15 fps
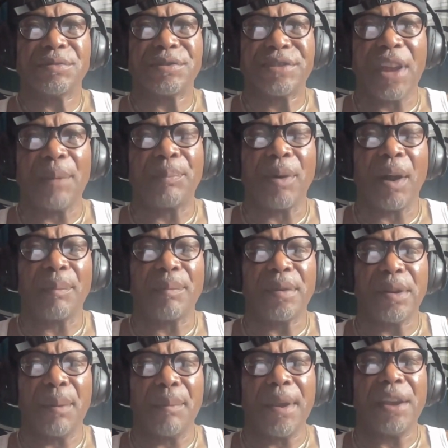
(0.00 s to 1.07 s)
step up
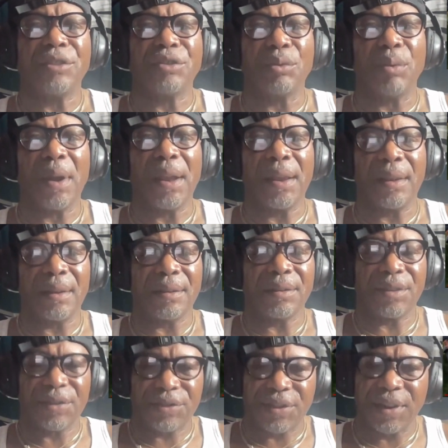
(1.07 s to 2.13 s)
in a major way
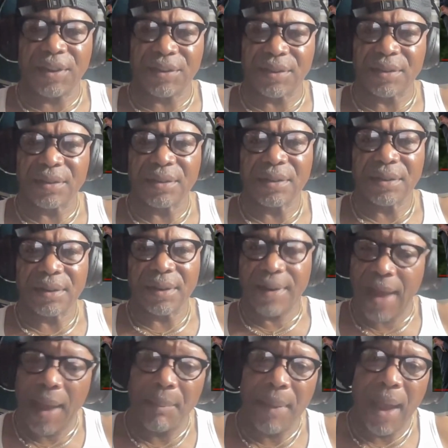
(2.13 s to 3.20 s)
this season,
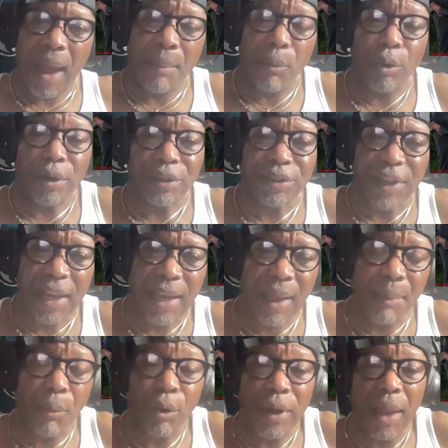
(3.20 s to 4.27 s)
and I'm on the same.
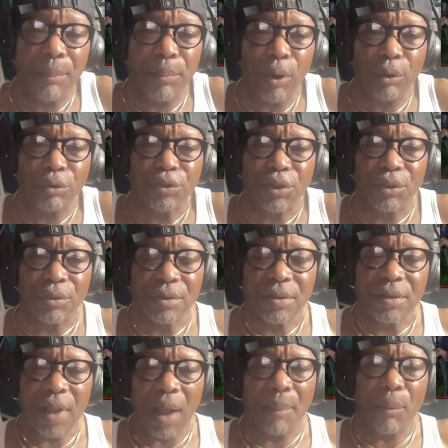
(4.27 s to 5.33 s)
I'm on that boat too.
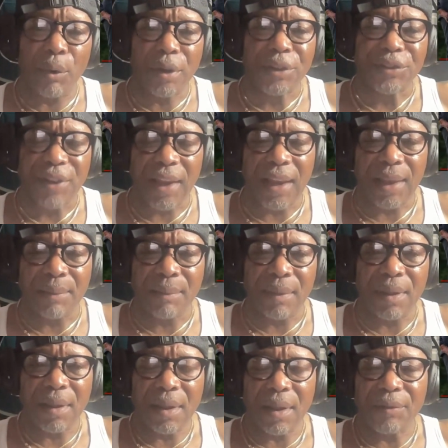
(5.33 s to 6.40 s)
I'm on the same
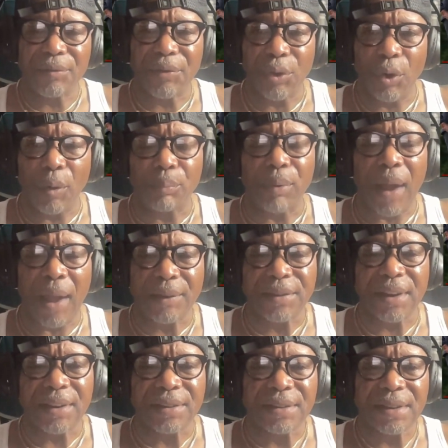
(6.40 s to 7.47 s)
thought
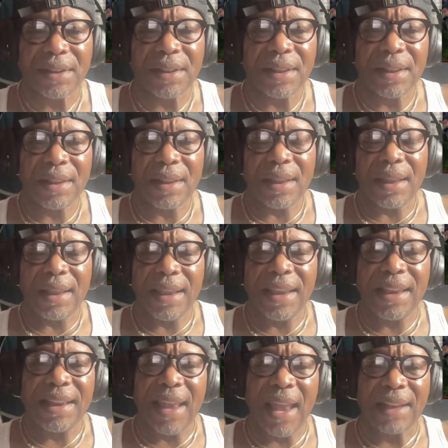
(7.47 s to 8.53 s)
process.
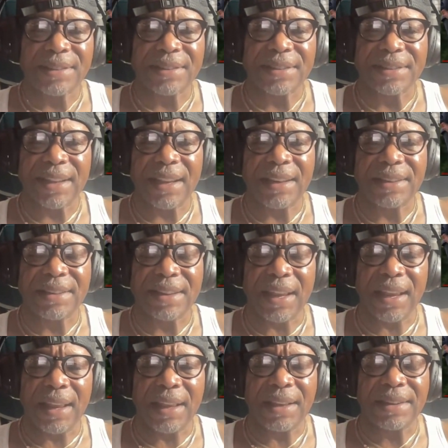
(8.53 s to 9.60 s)
He has to stay
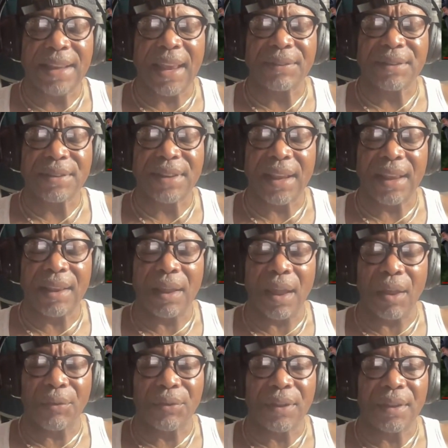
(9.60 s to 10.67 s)
safe. He has to stay
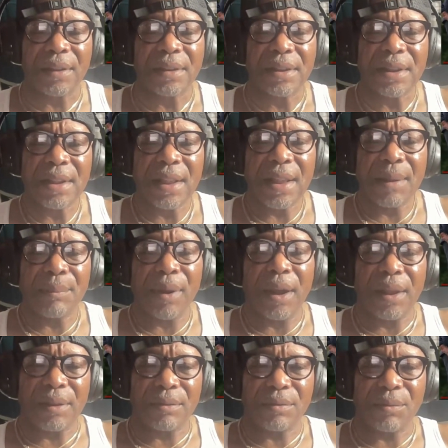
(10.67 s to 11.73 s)
healthy,
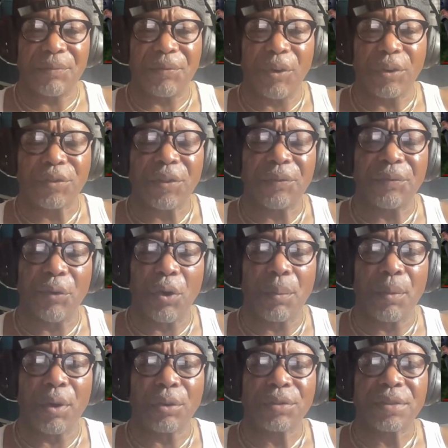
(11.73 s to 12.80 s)
but first and
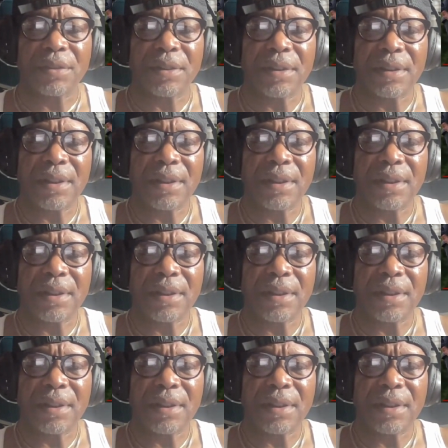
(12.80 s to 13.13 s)
foremost,